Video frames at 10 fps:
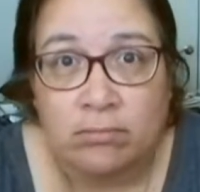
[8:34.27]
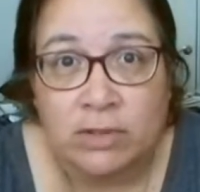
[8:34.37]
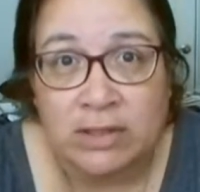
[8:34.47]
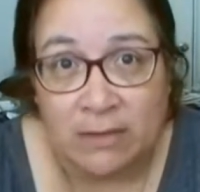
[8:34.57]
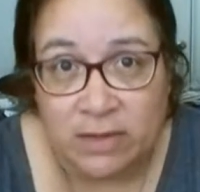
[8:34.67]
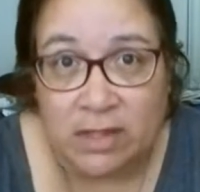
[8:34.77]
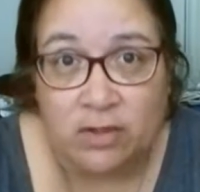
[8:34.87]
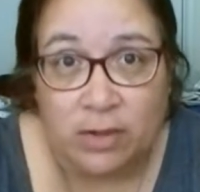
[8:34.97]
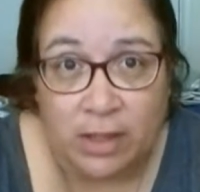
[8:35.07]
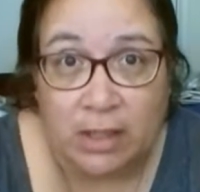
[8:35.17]

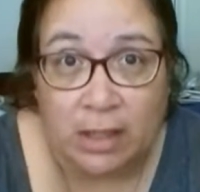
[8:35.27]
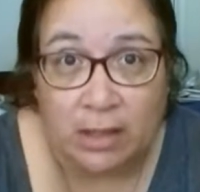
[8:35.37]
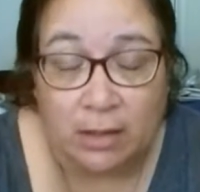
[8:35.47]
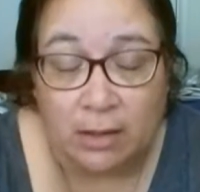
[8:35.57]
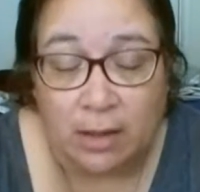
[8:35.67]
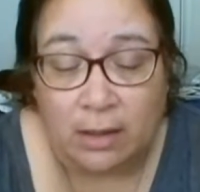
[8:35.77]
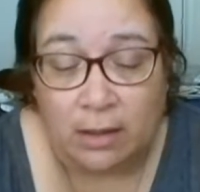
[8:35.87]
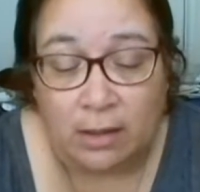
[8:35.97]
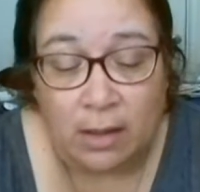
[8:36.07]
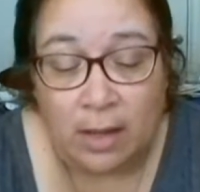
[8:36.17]
self-centered
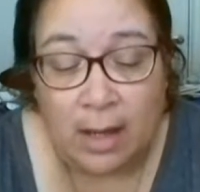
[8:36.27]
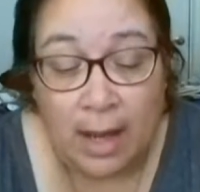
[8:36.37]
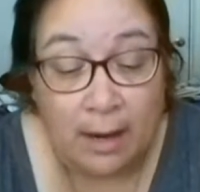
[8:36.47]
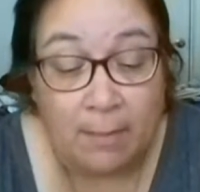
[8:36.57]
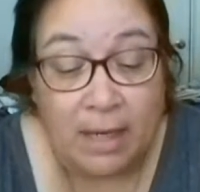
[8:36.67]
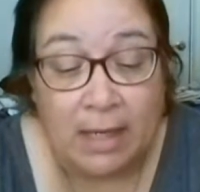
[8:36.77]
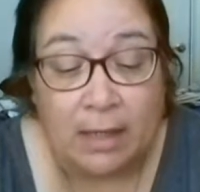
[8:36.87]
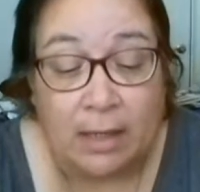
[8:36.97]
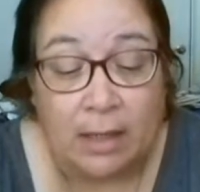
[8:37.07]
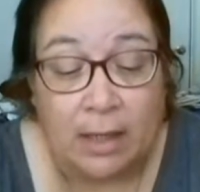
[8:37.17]
and
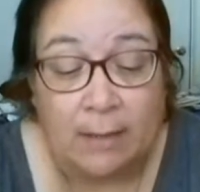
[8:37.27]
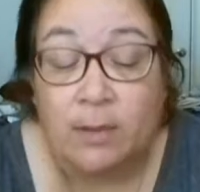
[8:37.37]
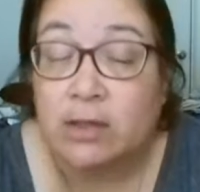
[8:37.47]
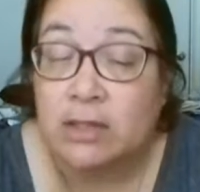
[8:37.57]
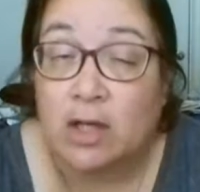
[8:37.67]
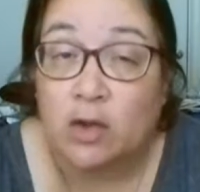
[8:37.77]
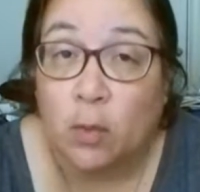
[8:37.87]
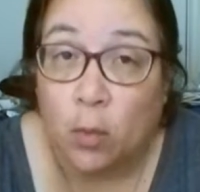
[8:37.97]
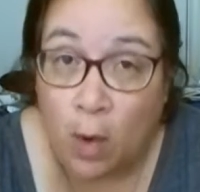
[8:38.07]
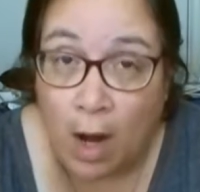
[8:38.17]
mean. And I'm going to tell
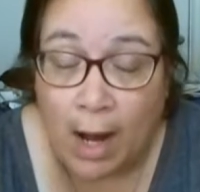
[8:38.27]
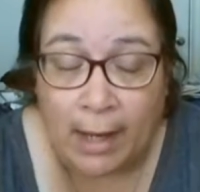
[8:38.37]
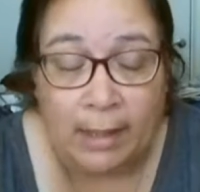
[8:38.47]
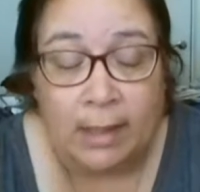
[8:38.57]
you why.